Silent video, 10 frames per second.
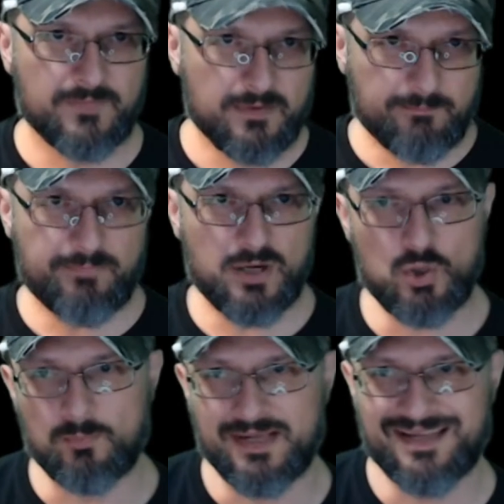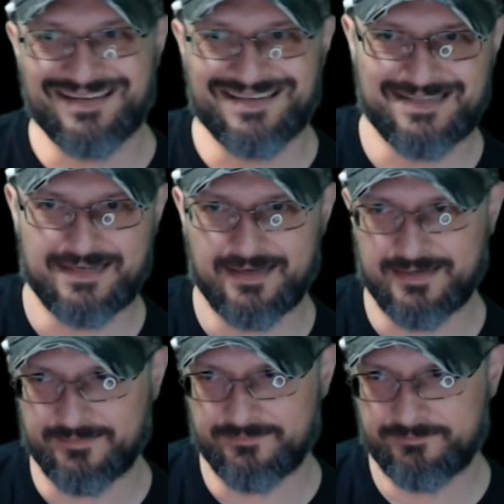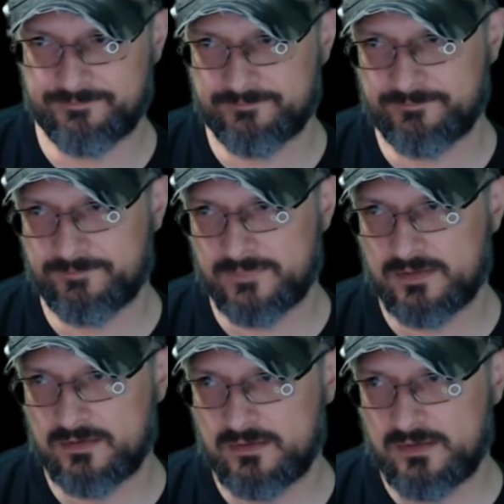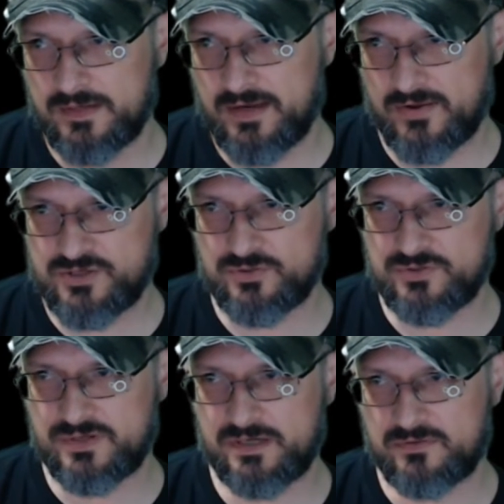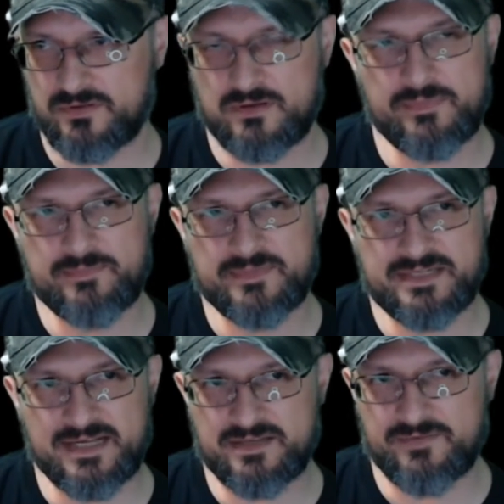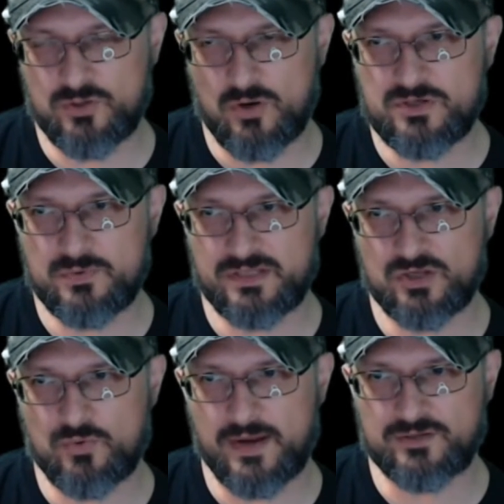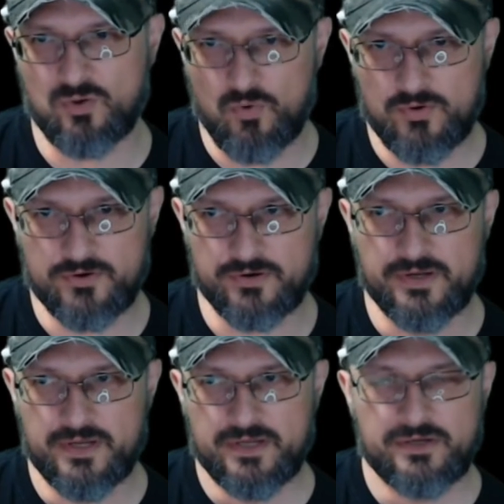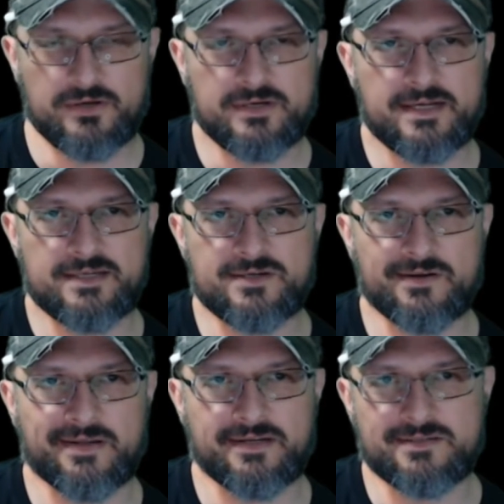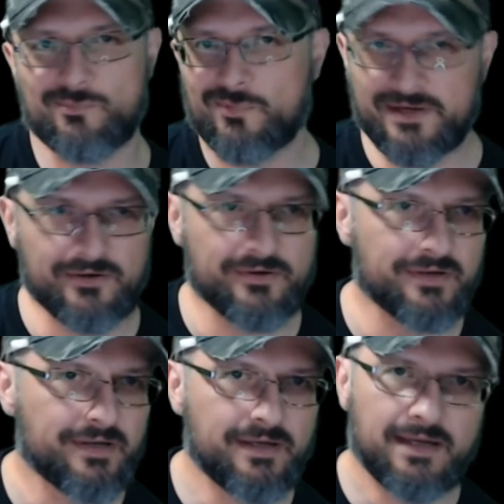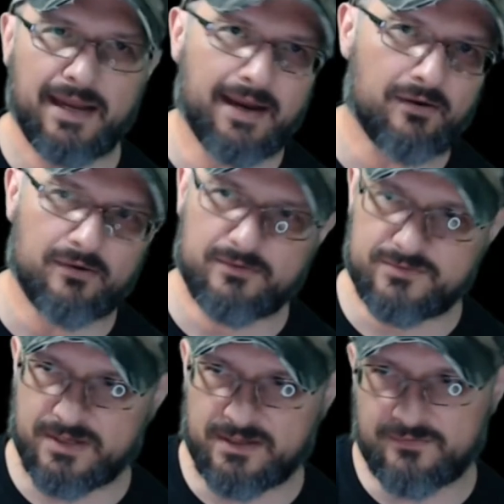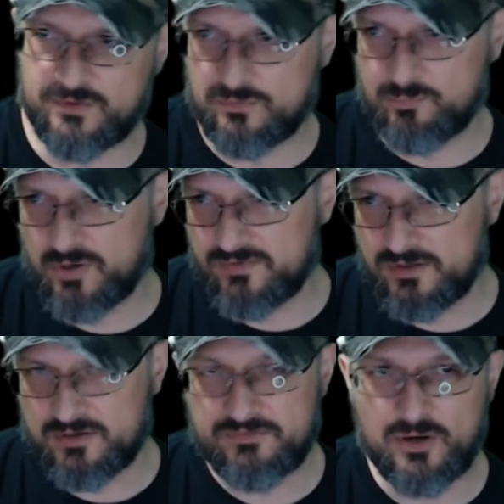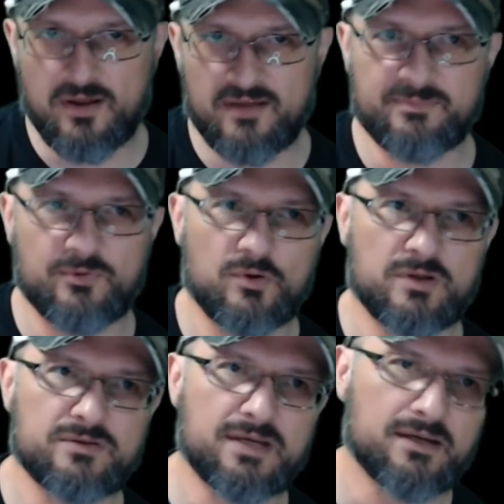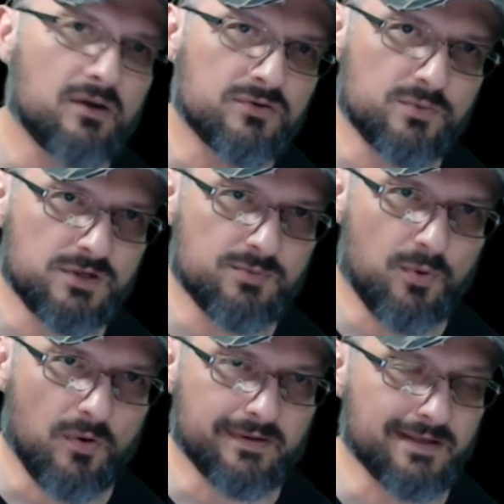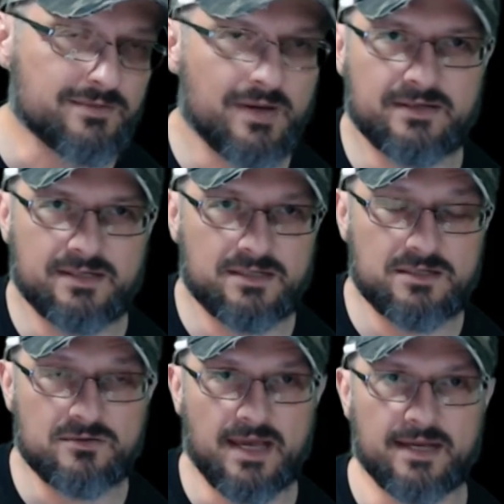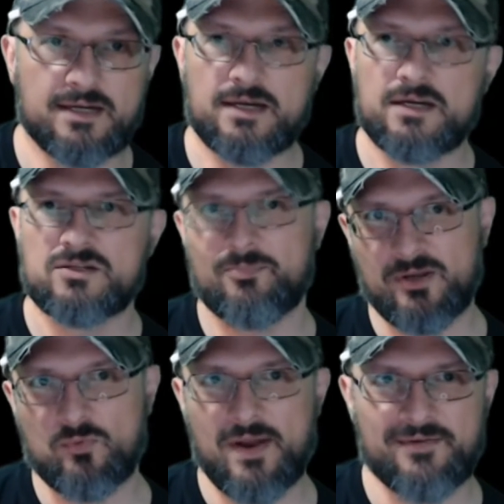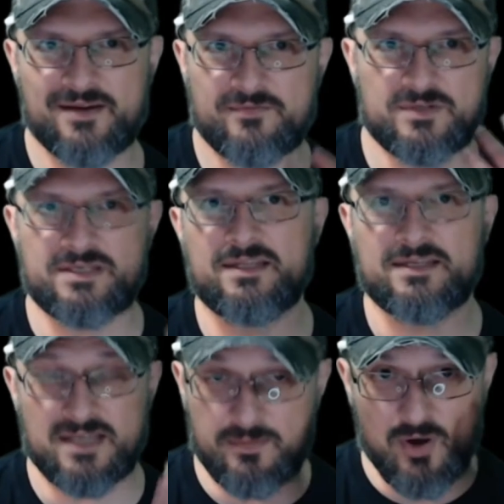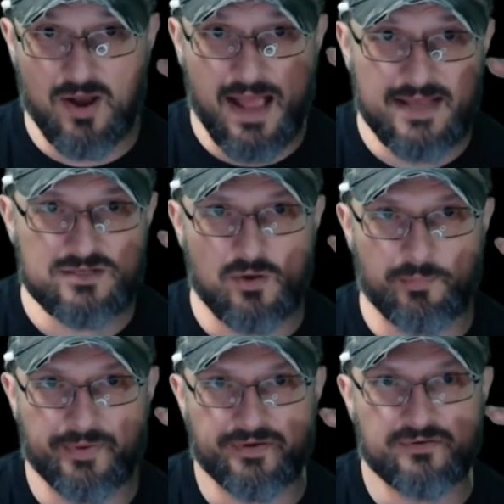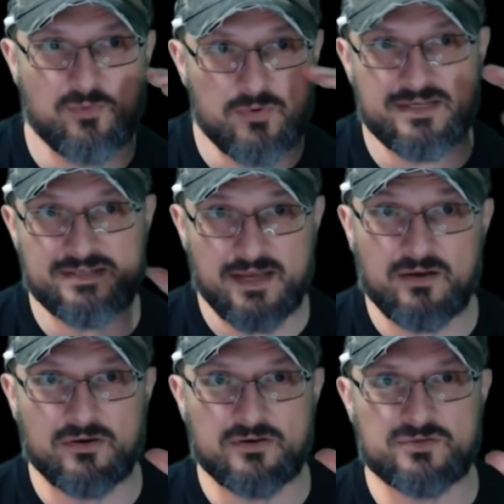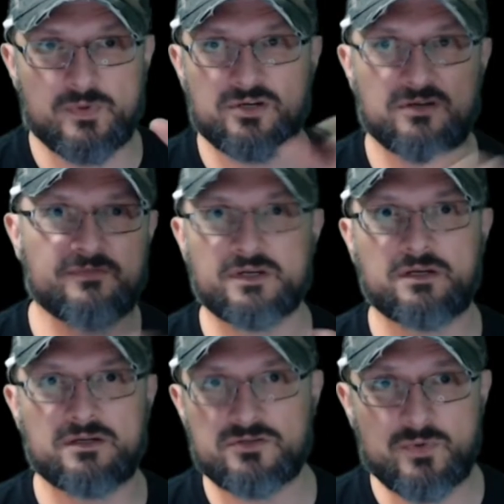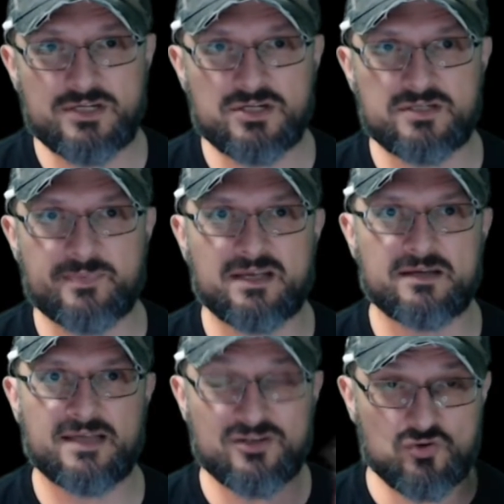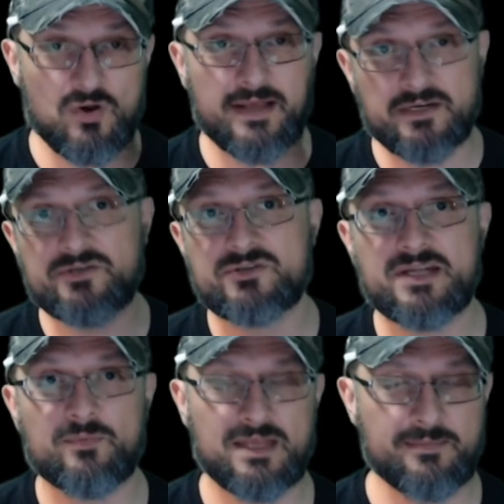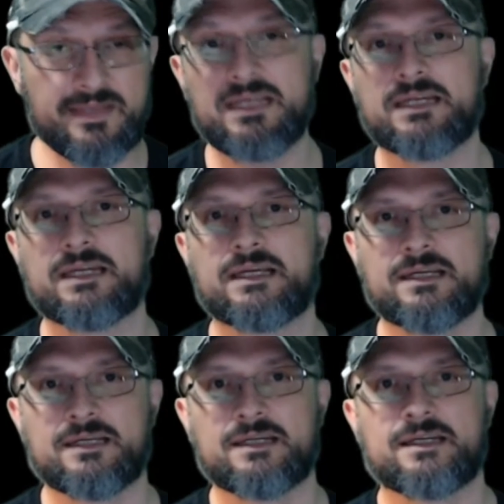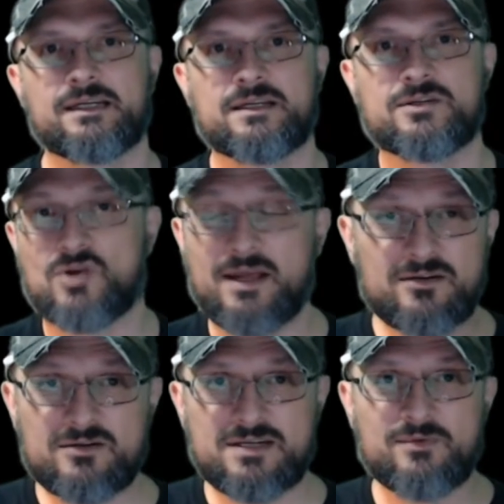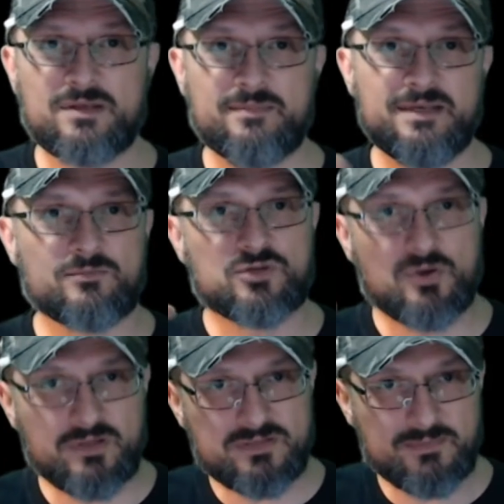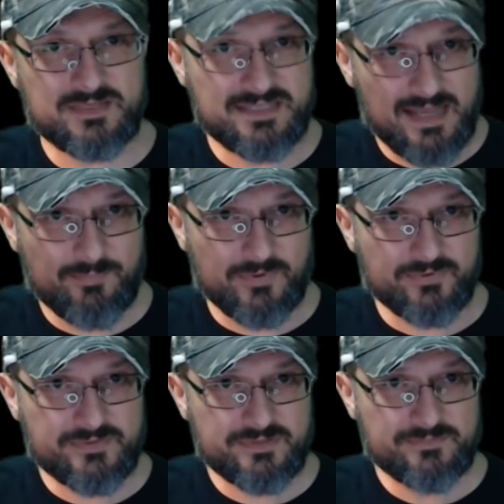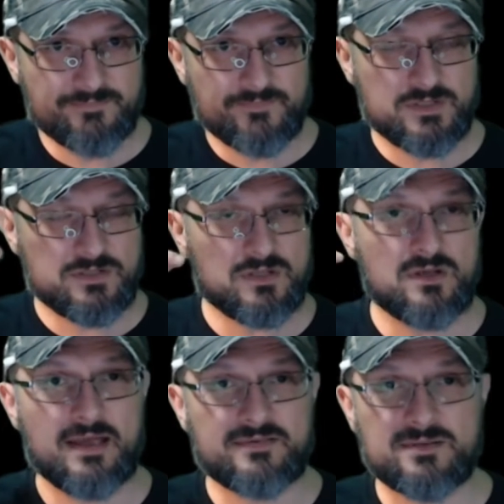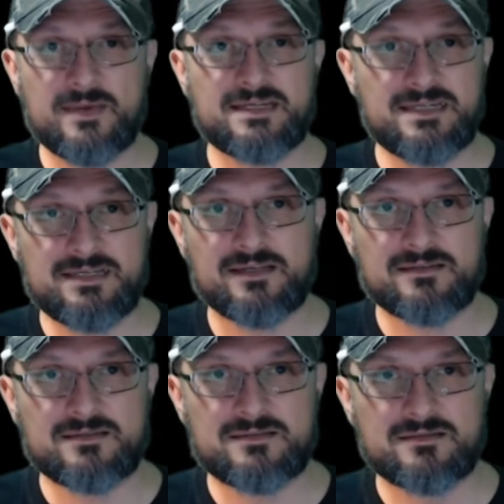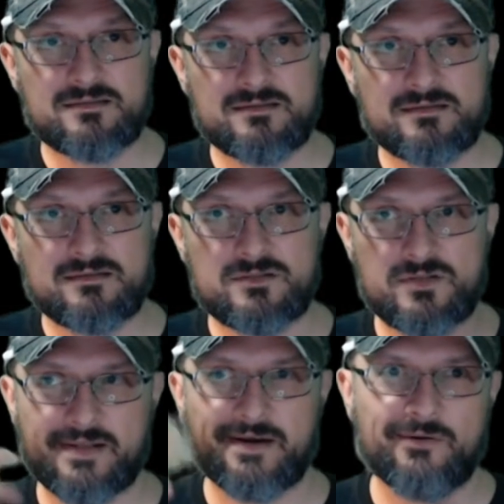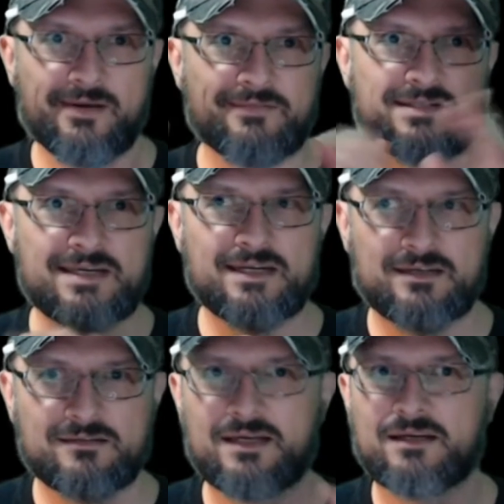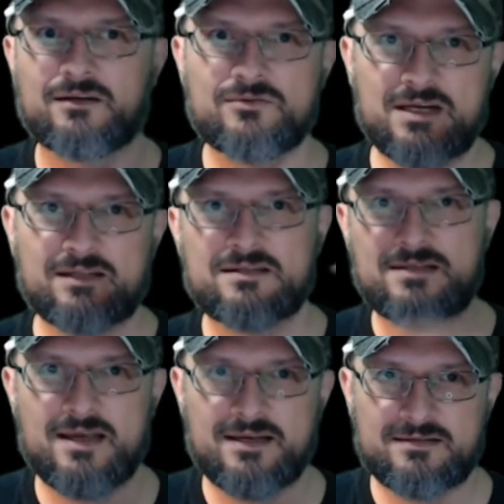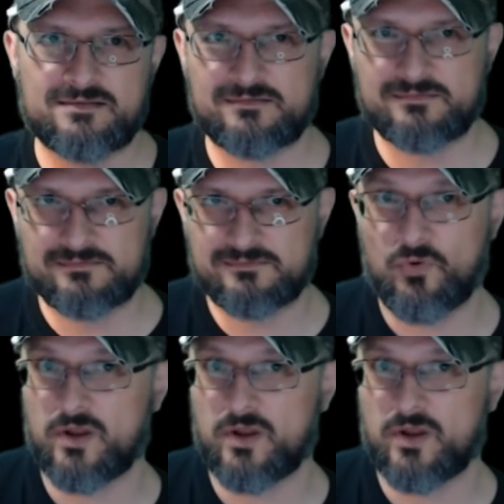Boom. Done. Now I showed you here there can be mistakes. If you don't do it in the correct order, you're going to start getting some weird errors, like if you put it in a VRF before you say no switch port. That's why you need to do that. So be aware that if you see these, keep your eyes open for these errors when you're configuring your switches, and try and understand what they mean. Try and understand what they mean. I'm showing you some examples so that you have some ideas, so that I don't have to say to you, hey, go check the slides, right?